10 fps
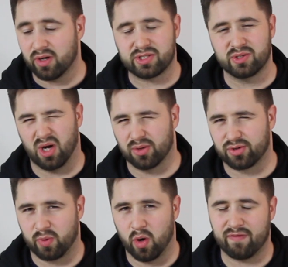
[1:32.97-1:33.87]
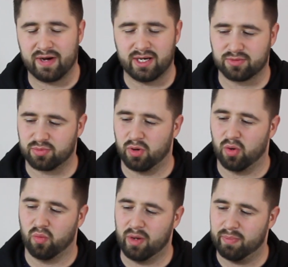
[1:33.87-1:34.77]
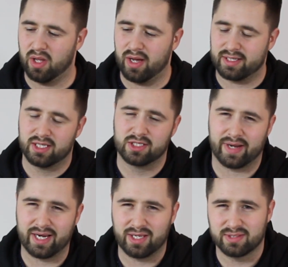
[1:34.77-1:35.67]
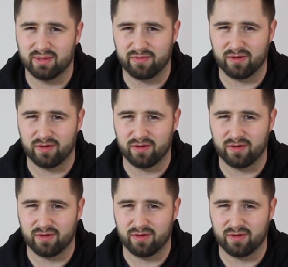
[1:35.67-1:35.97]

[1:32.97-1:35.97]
can also use Ultra Pro. I find Ultra Pro rip a lot, so I kinda use them